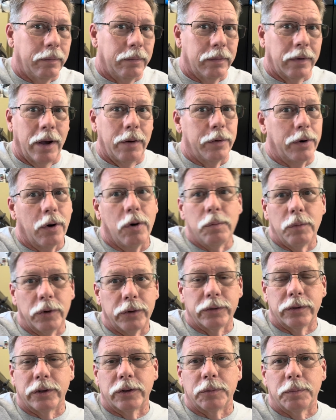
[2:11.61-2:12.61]
I would
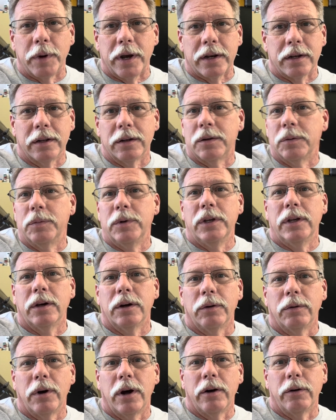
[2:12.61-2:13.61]
almost expect it to be
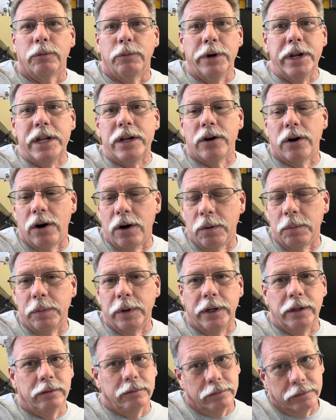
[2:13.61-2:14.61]
a recall,
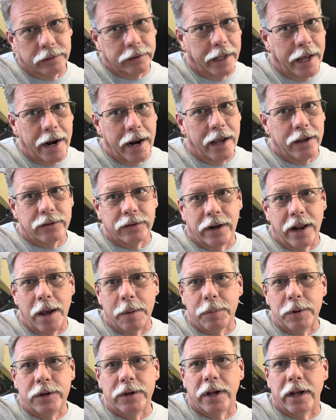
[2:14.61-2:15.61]
but that hasn't
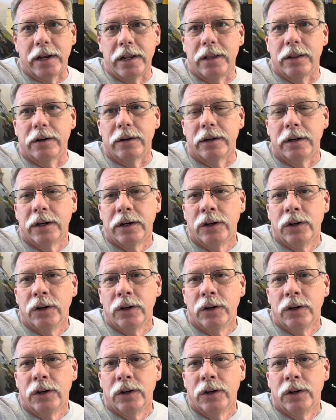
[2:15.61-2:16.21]
happened yet either.